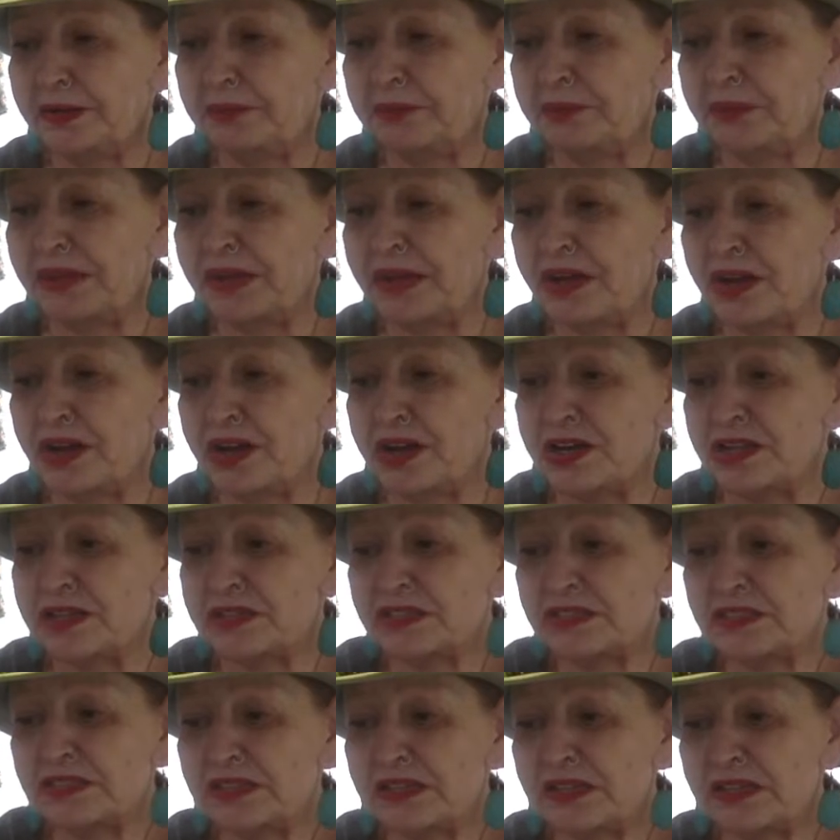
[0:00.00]

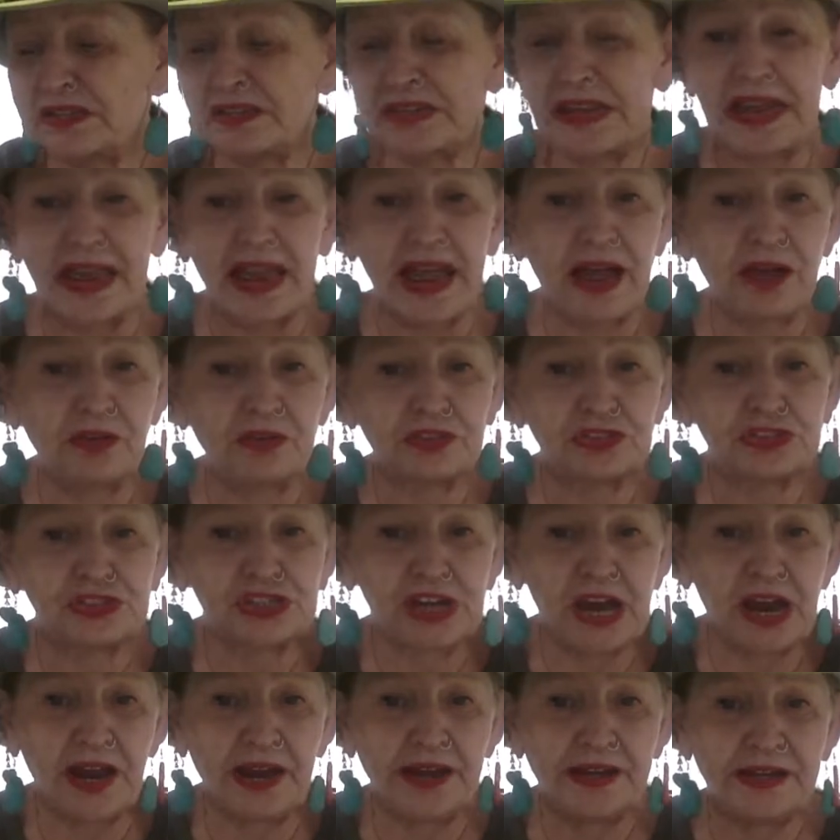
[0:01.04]
because they
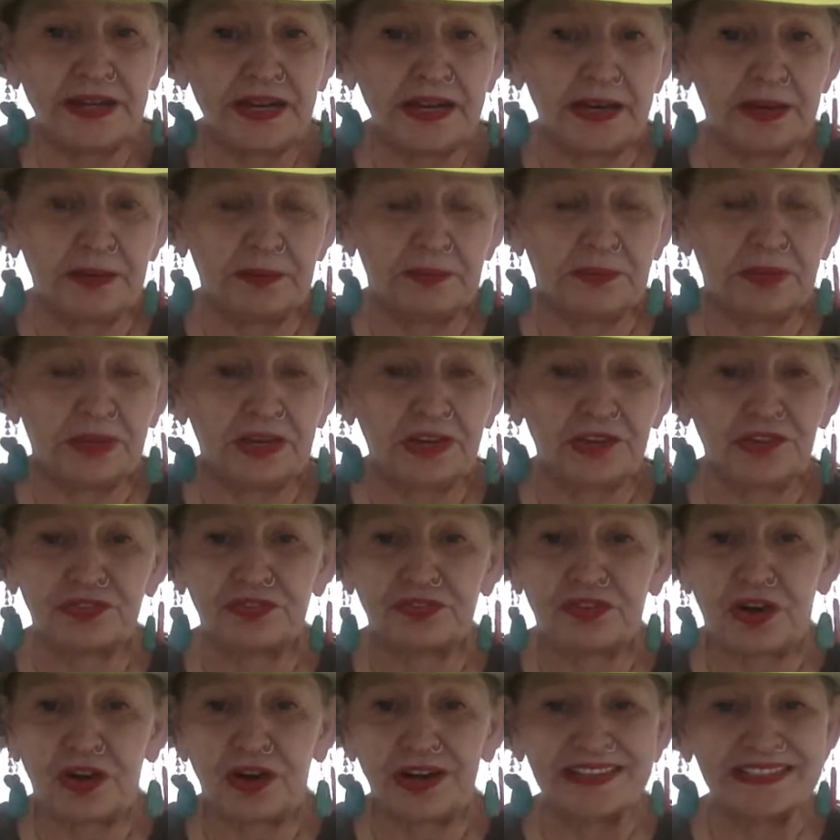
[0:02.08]
outshine him as
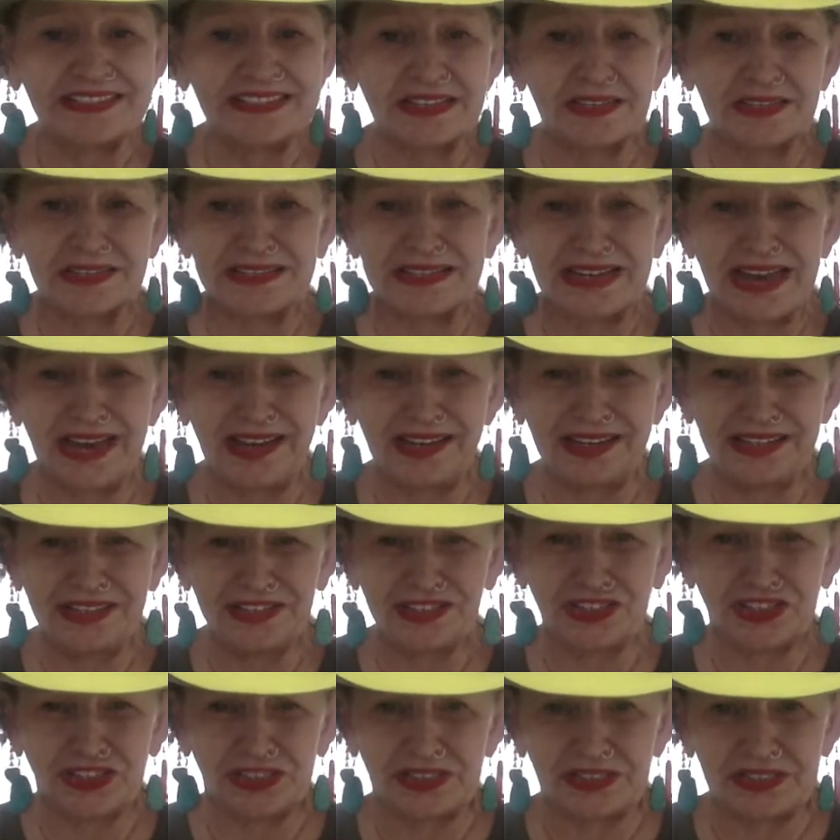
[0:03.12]
far as
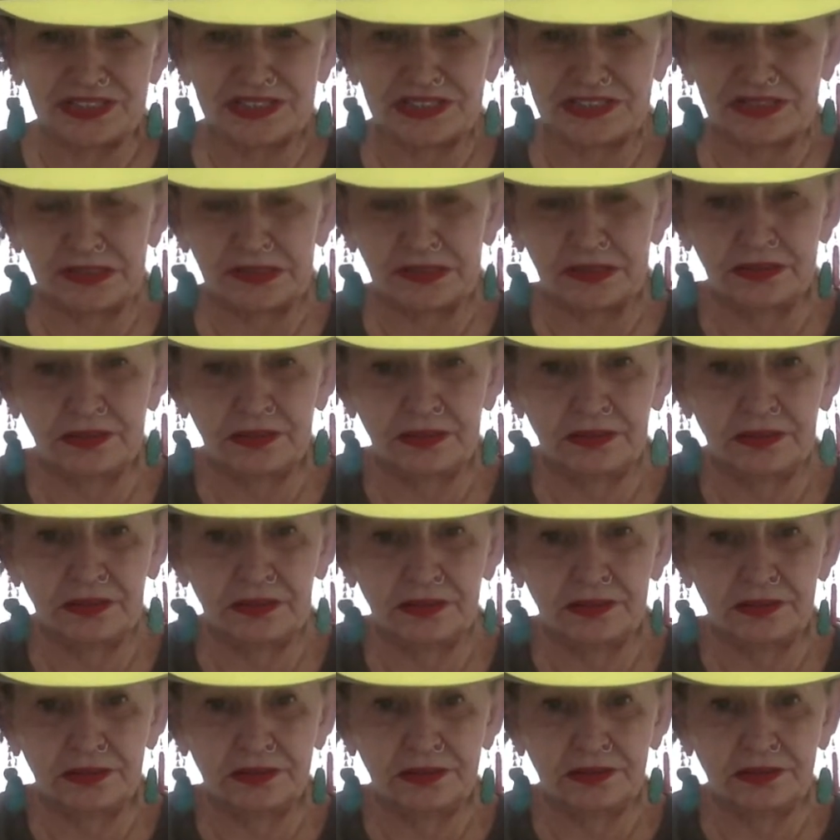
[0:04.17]
intelligence.
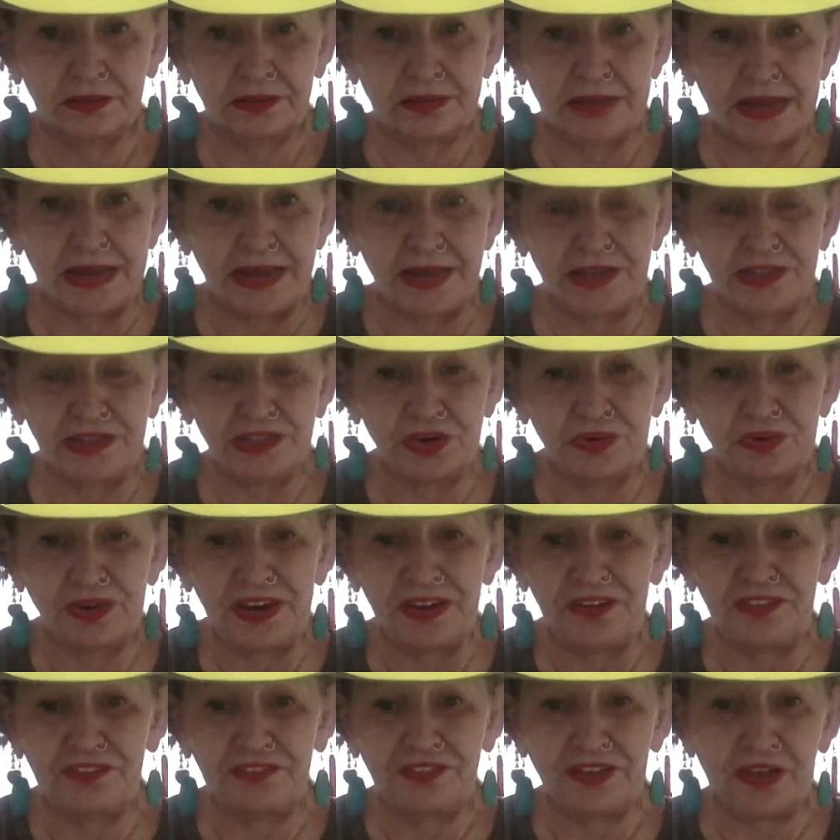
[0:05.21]
Okay, so
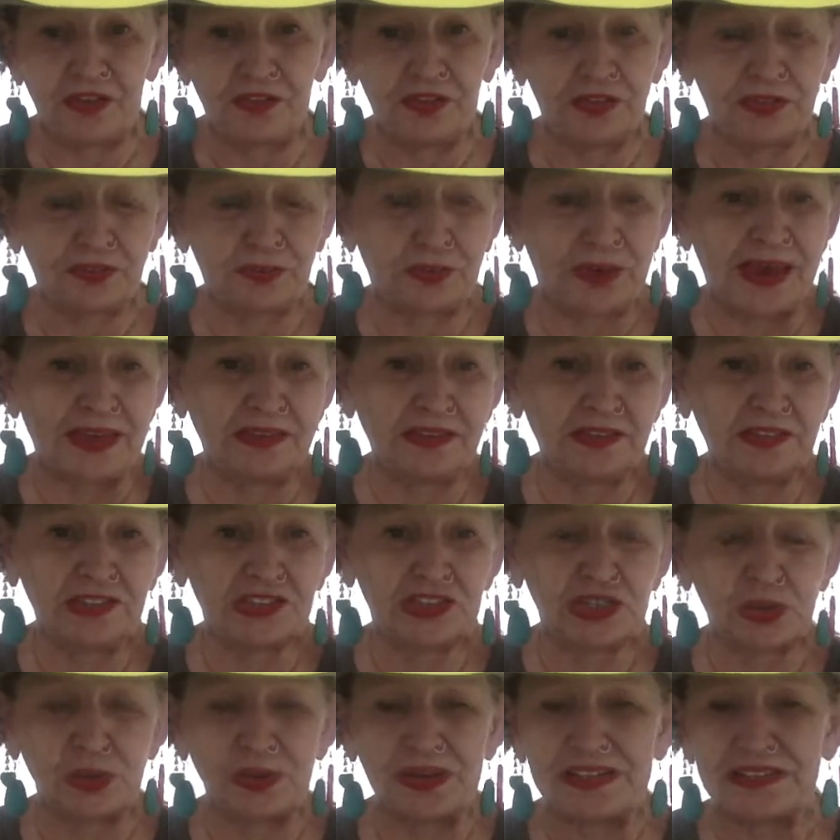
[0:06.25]
he felt threatened,
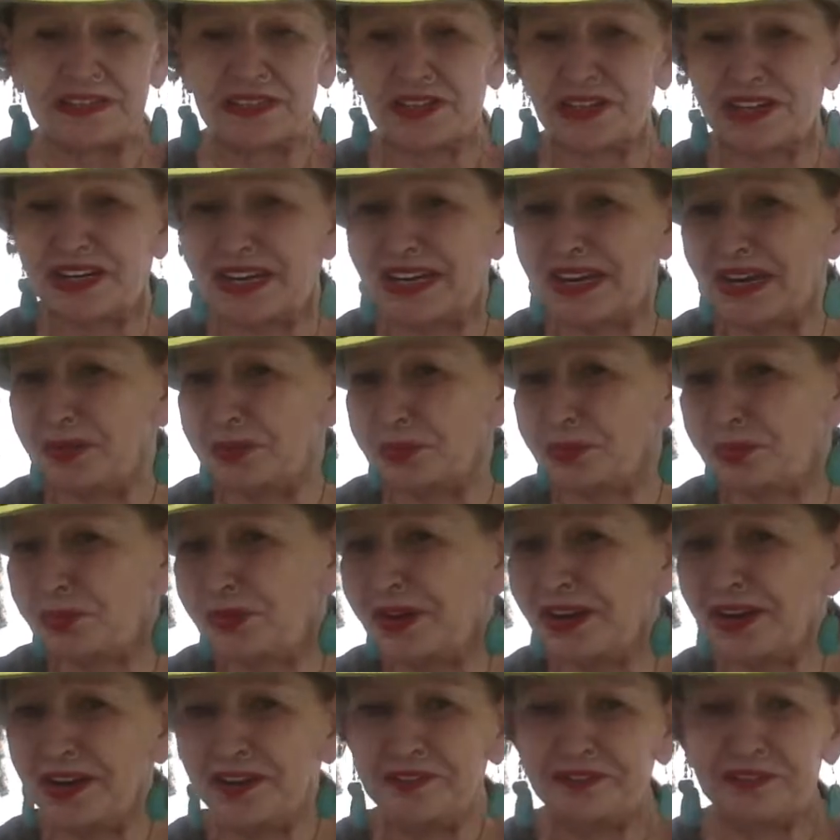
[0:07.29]
so he's going to get
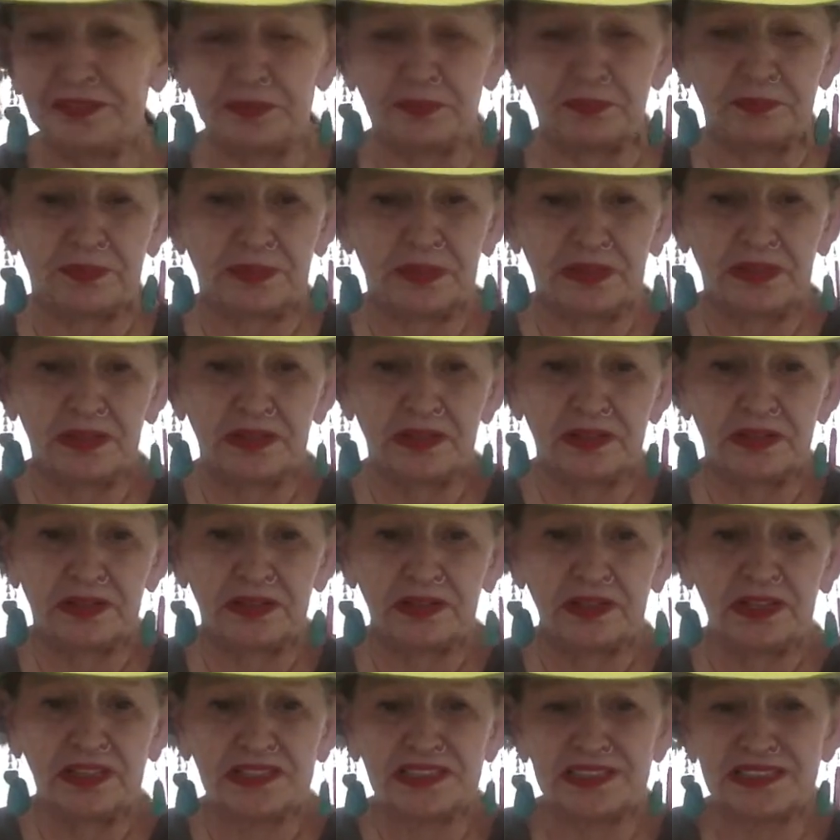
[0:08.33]
rid of them.
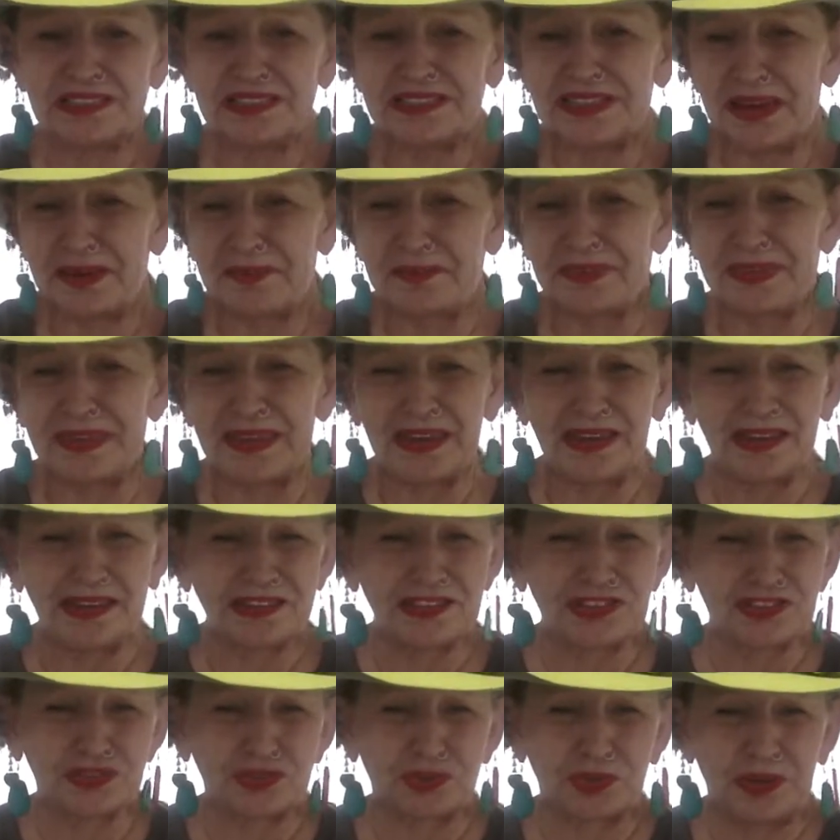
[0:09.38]
It's the same thing
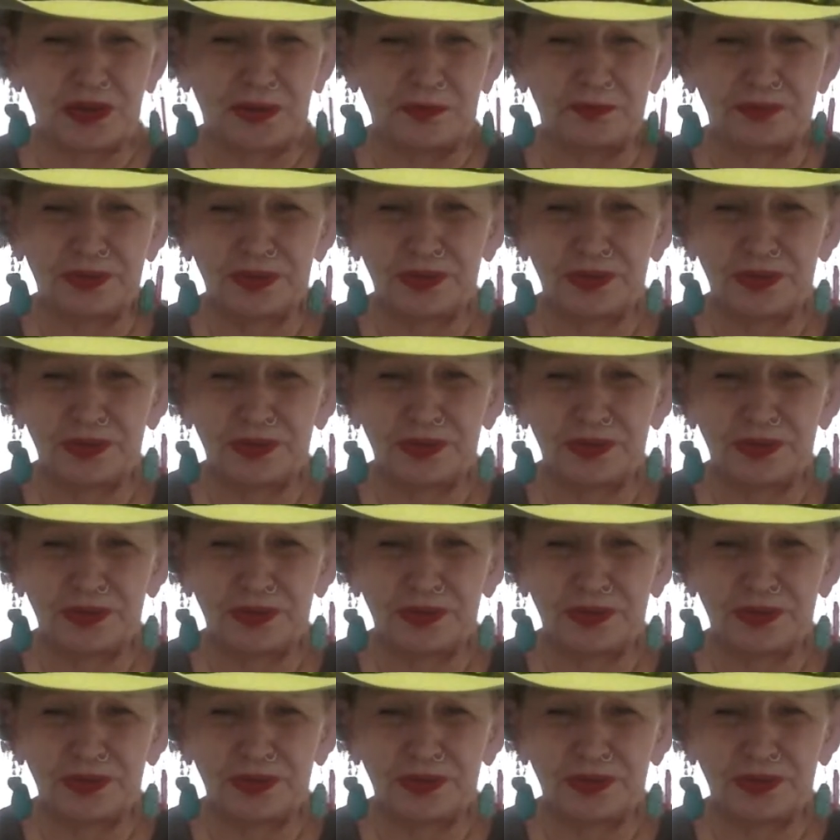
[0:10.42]
as Trump,